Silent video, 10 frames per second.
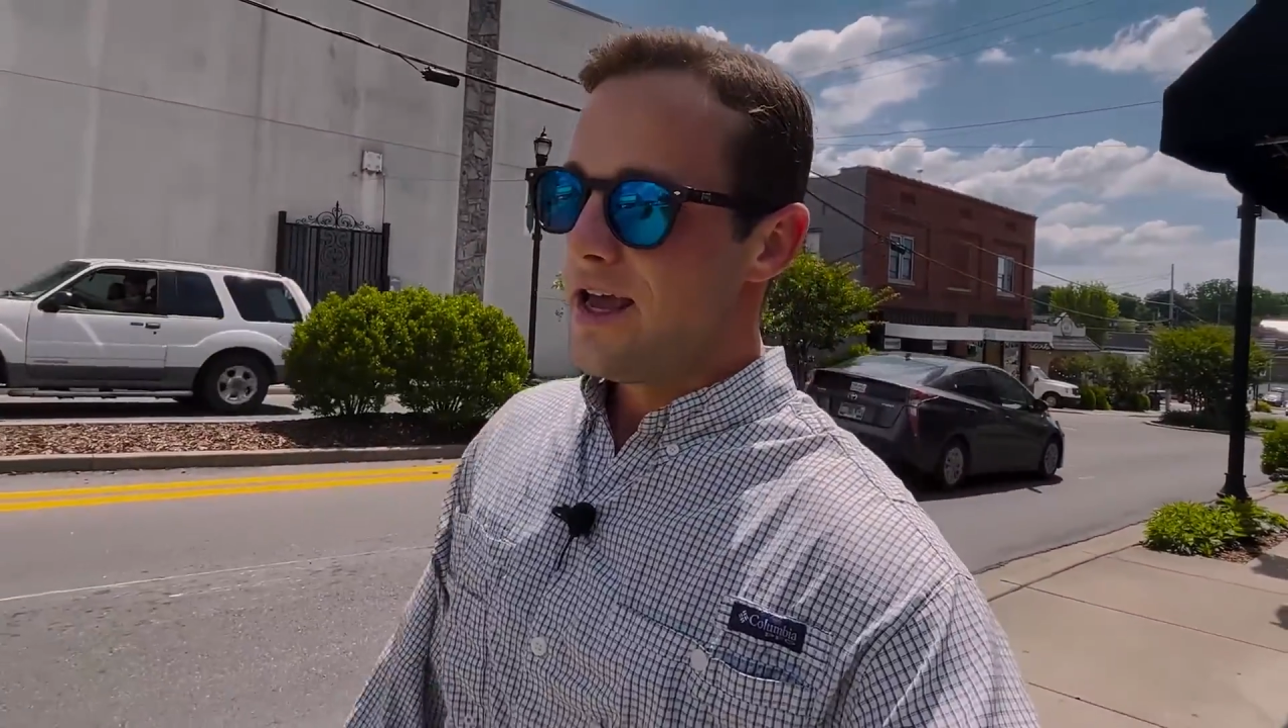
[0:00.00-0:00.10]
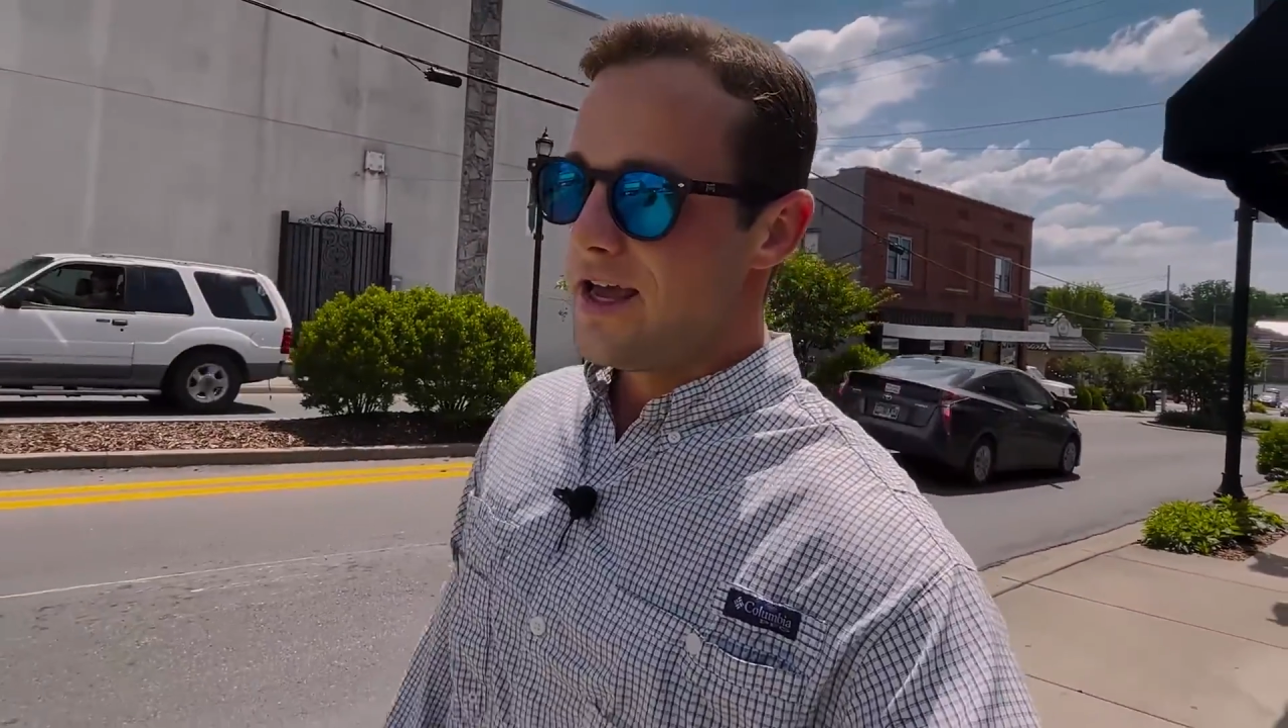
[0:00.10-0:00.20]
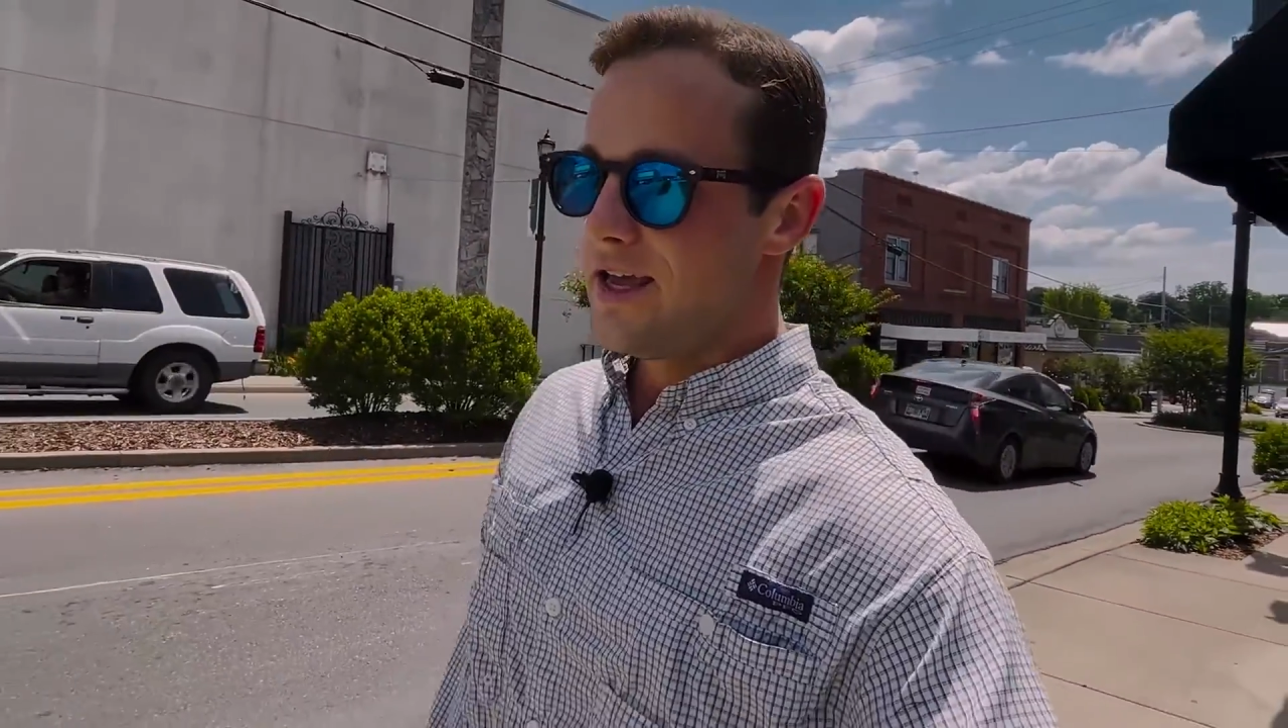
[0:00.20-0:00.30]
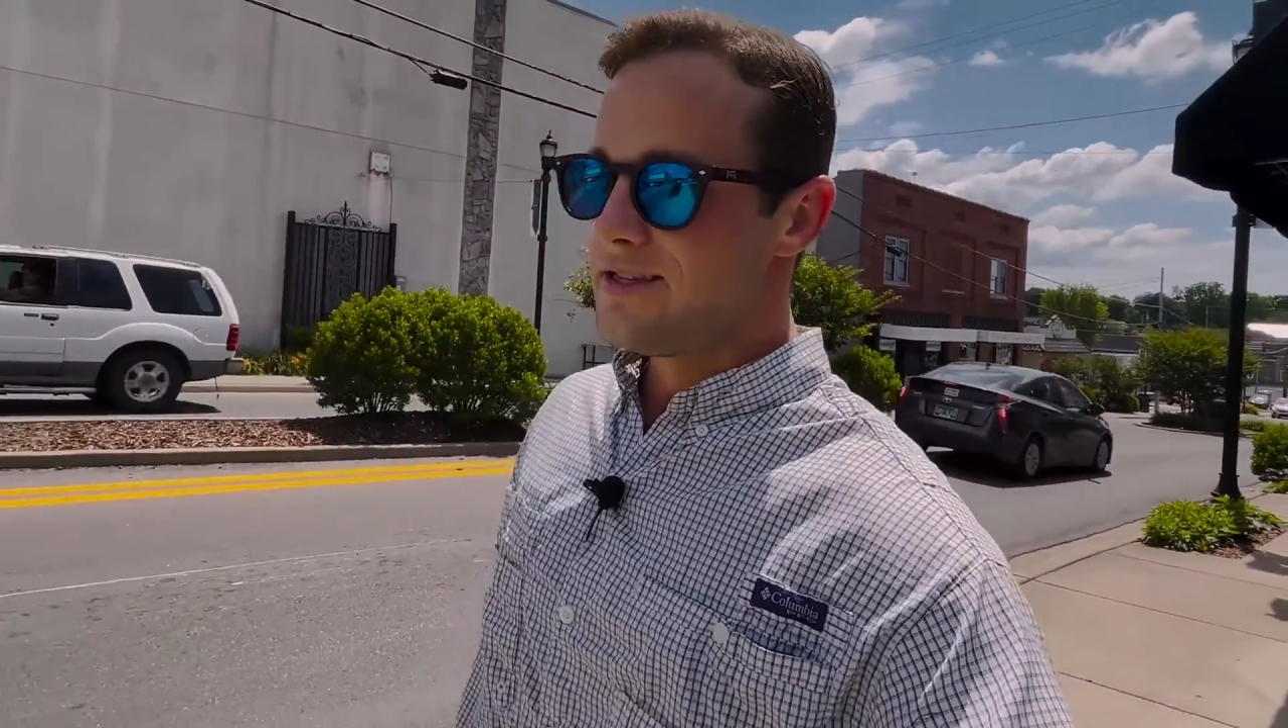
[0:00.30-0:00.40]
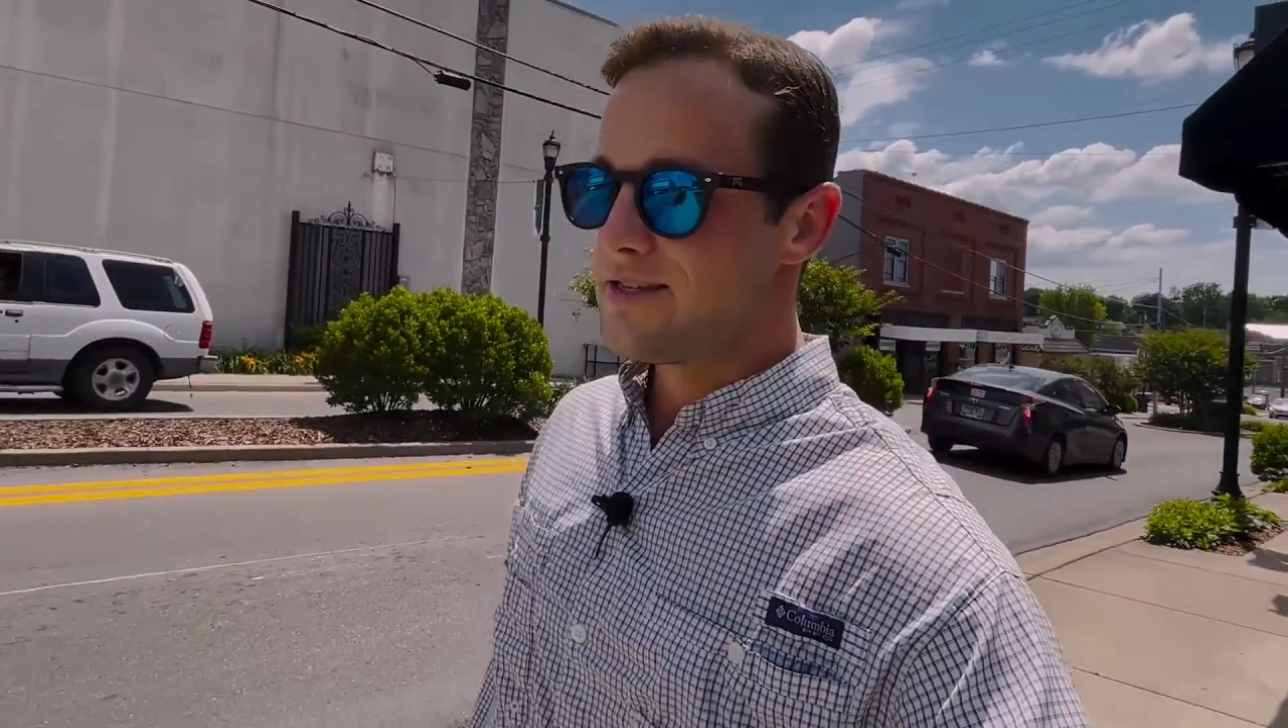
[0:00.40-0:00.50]

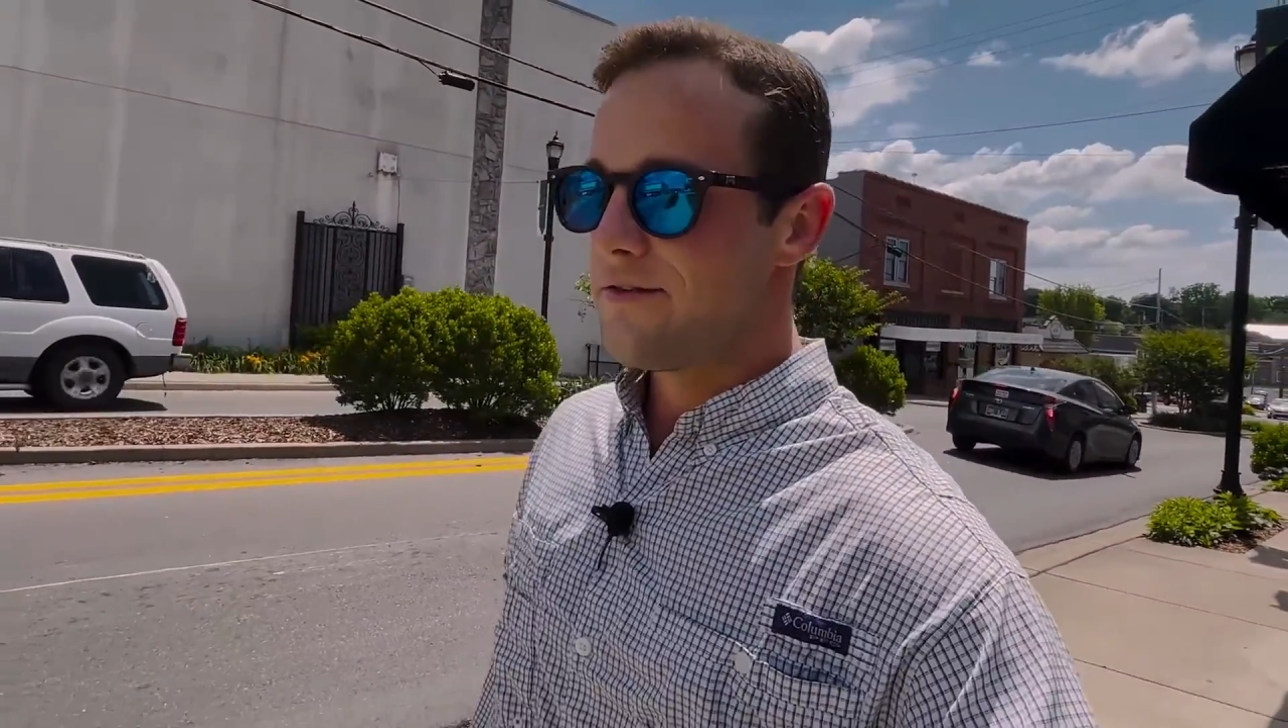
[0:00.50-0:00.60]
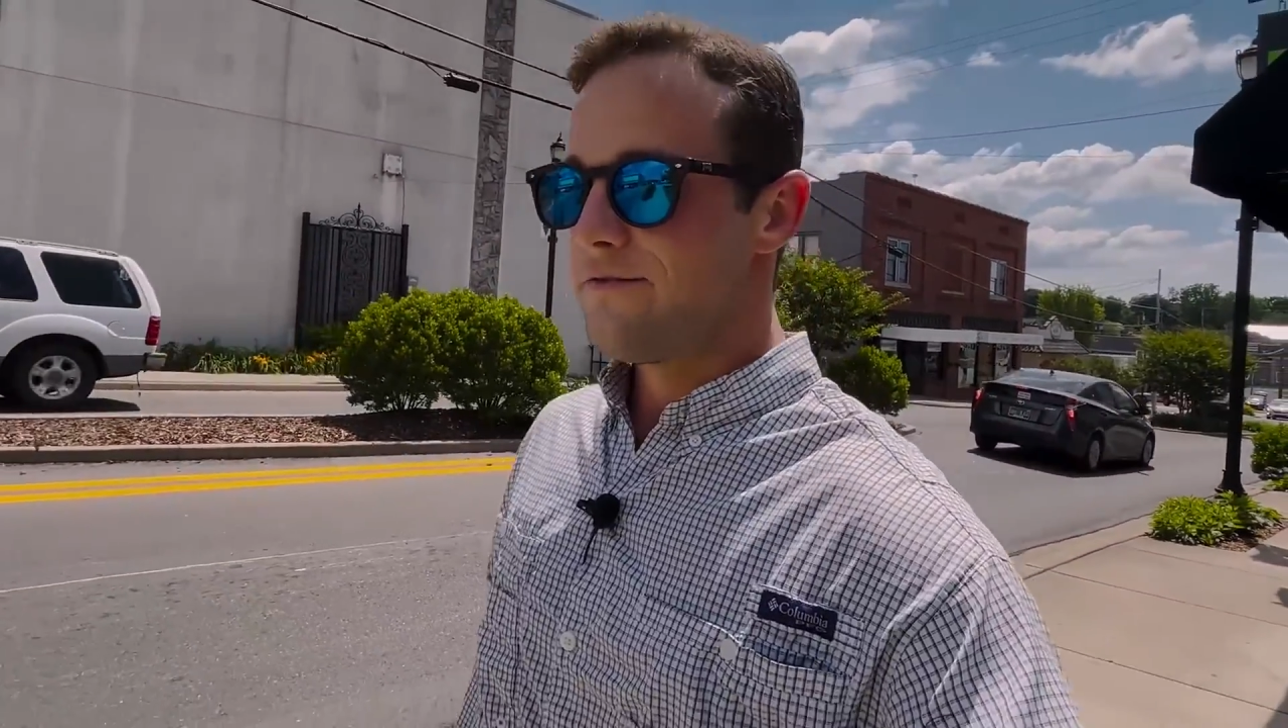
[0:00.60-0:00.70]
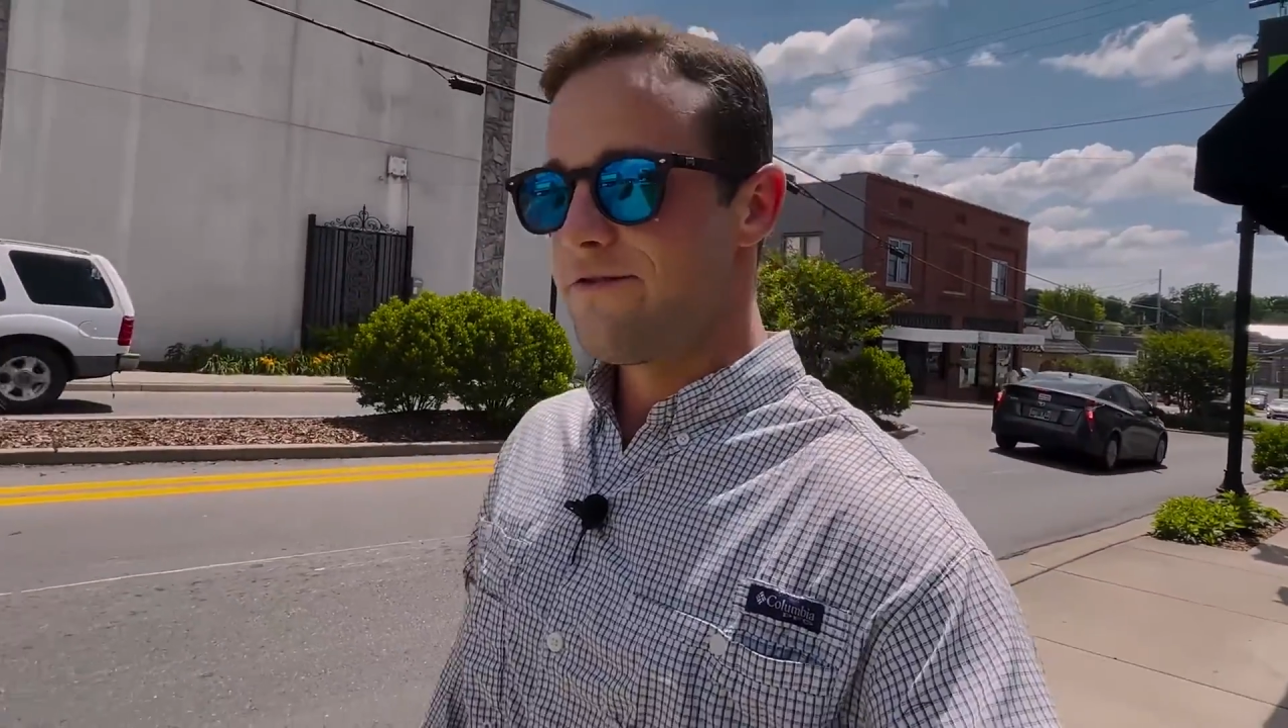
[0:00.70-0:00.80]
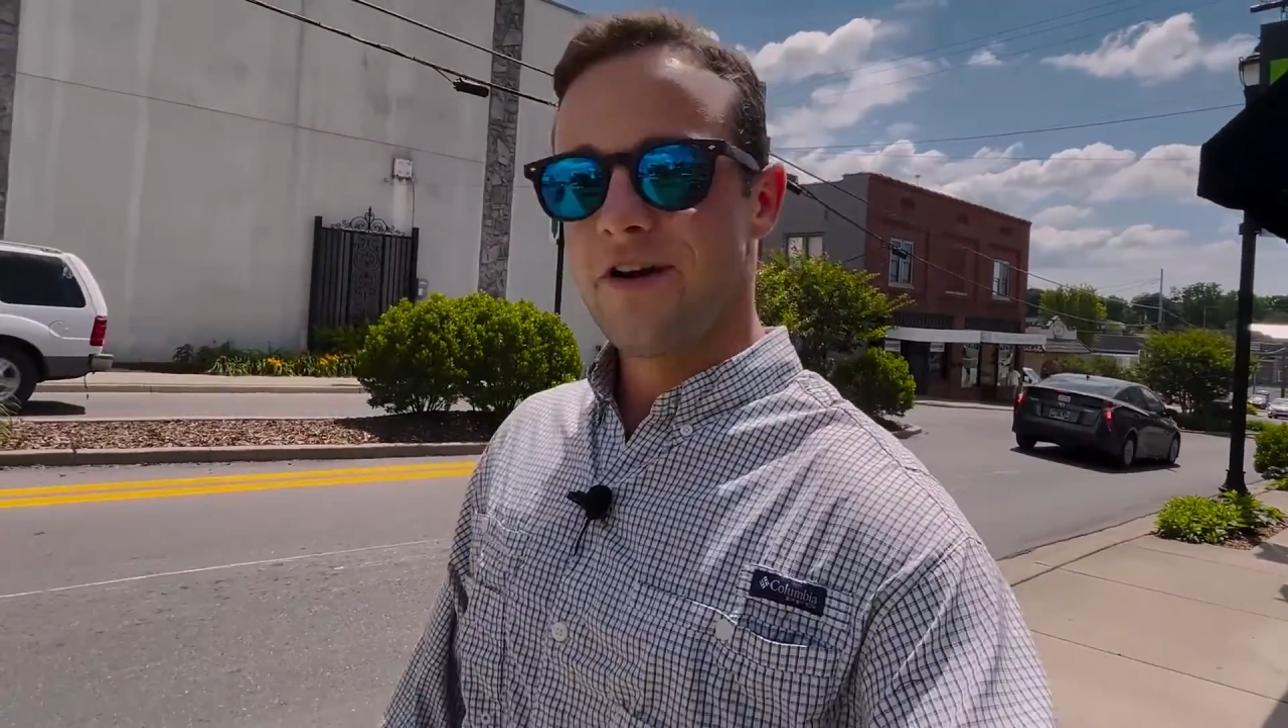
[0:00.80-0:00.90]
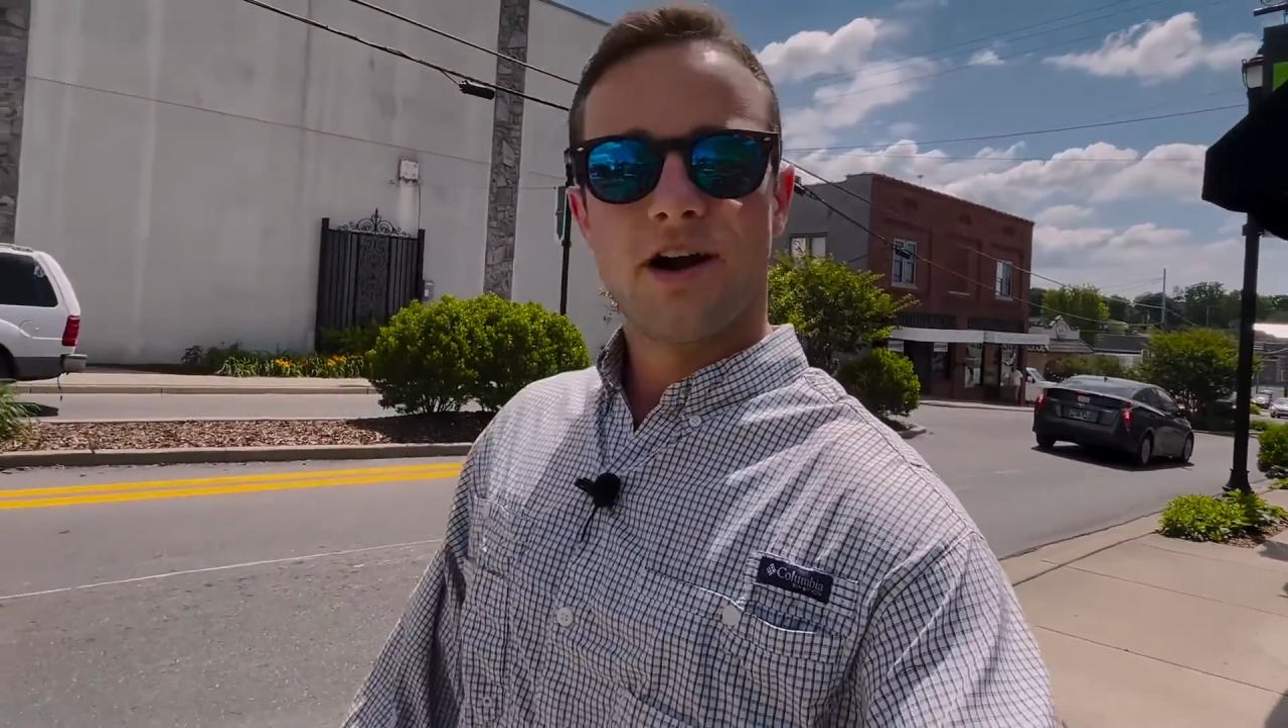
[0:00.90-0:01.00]
is
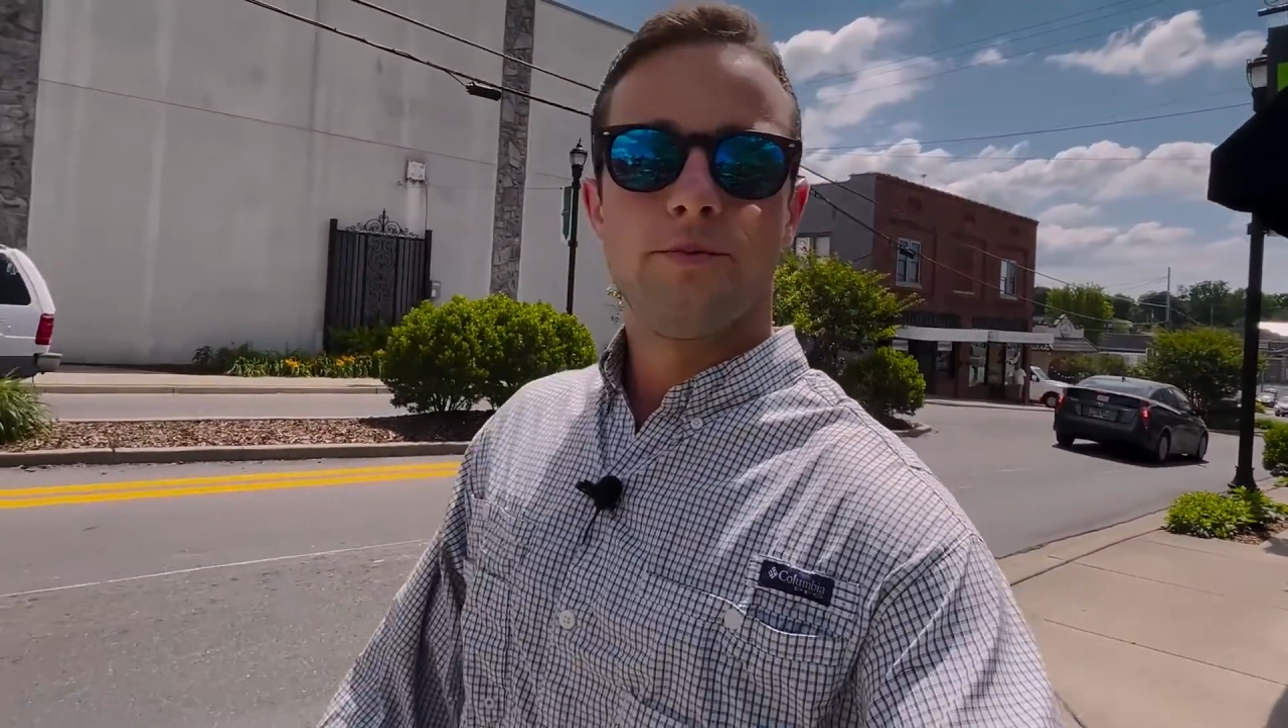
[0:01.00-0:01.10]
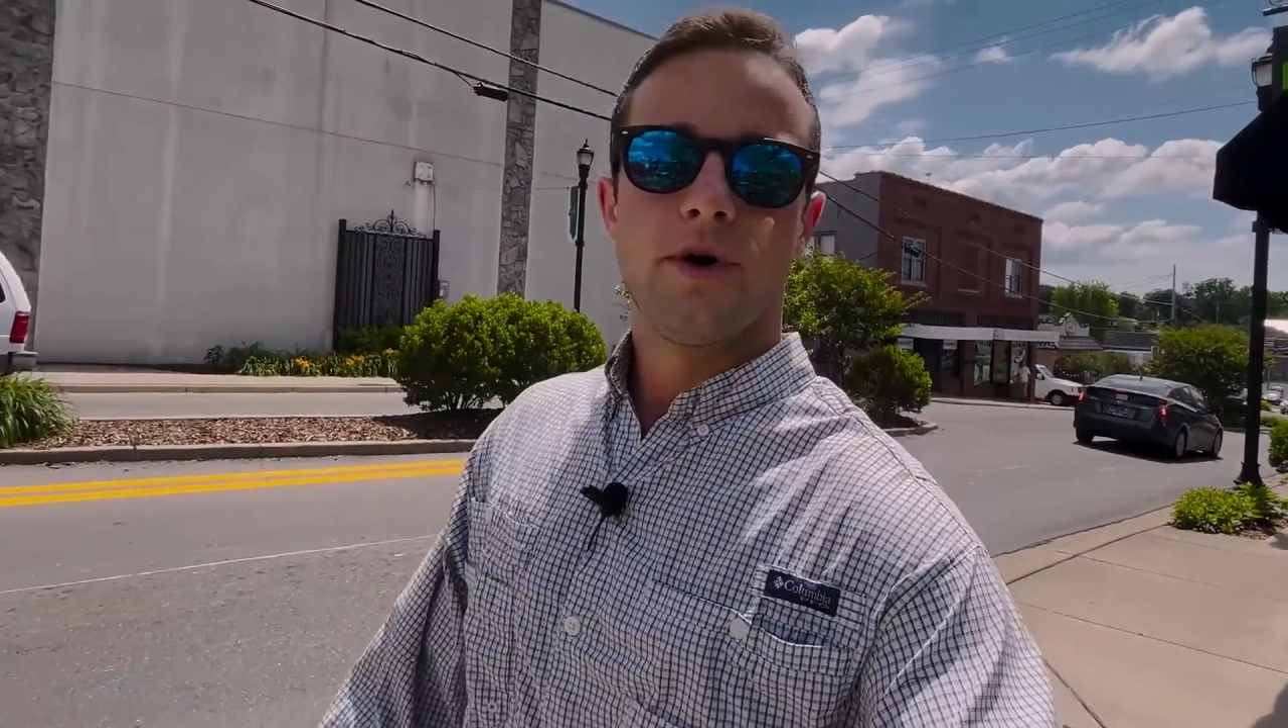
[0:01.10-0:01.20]
very